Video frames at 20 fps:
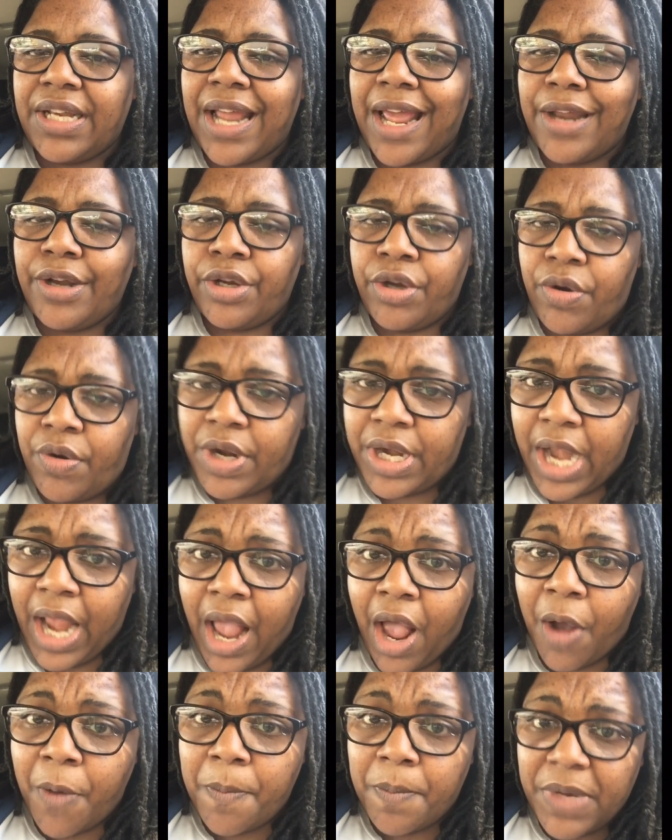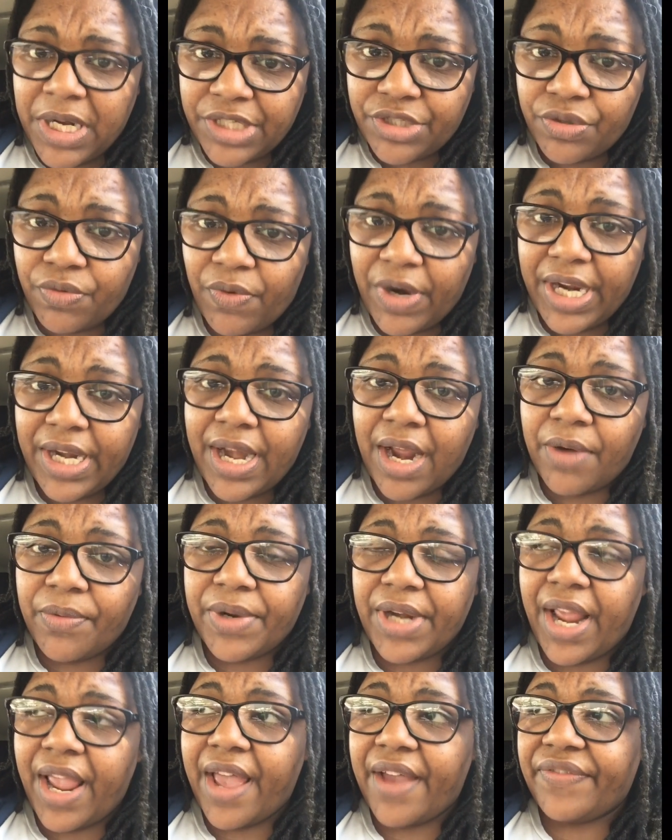not knowing how much weight I
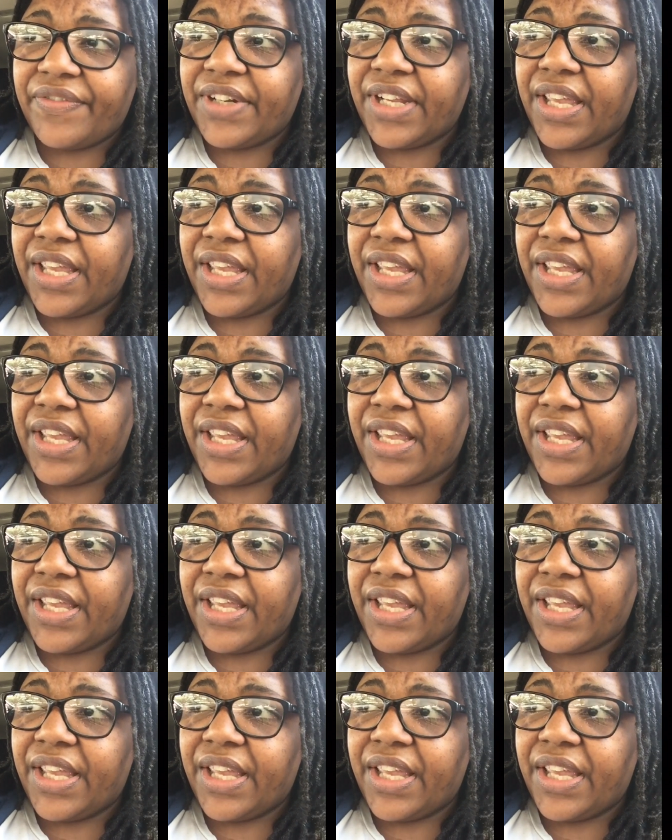would have